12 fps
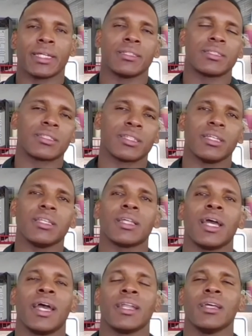They can
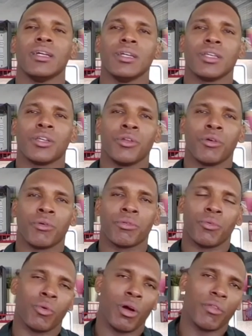see that,
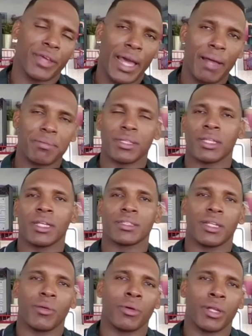the wealth gaps and
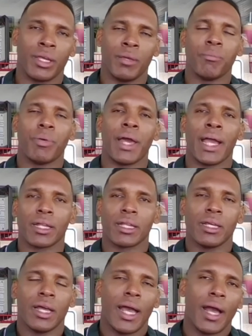things that they want to
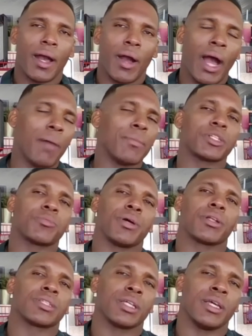impact, how much
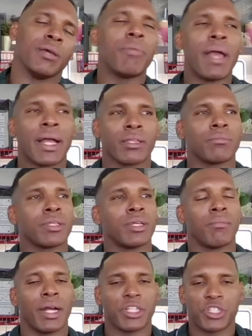better to impact them
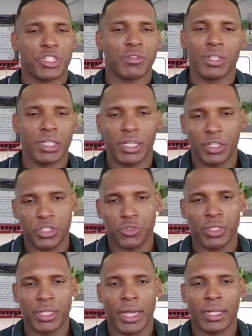than by shifting the
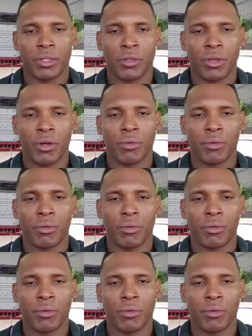industry that,